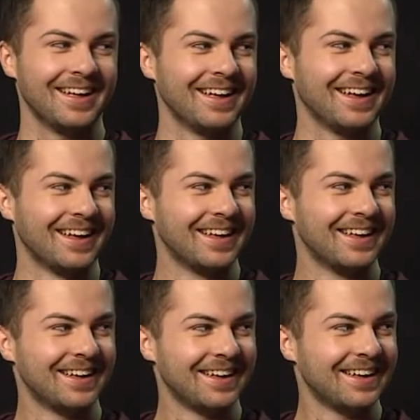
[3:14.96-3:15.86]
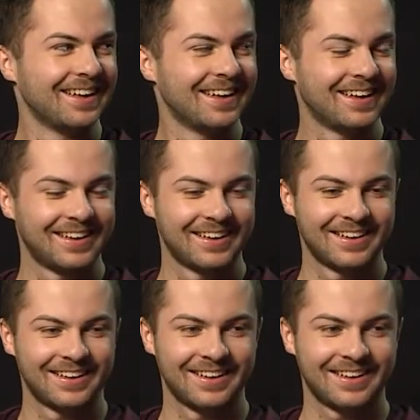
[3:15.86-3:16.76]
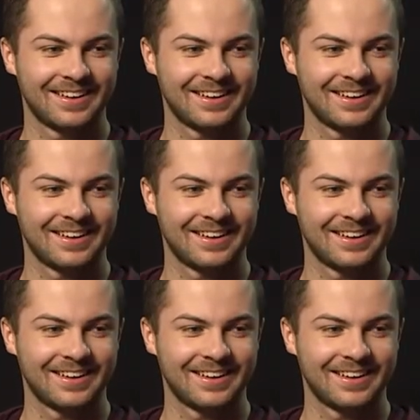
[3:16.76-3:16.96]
No words are spoken by the person on screen.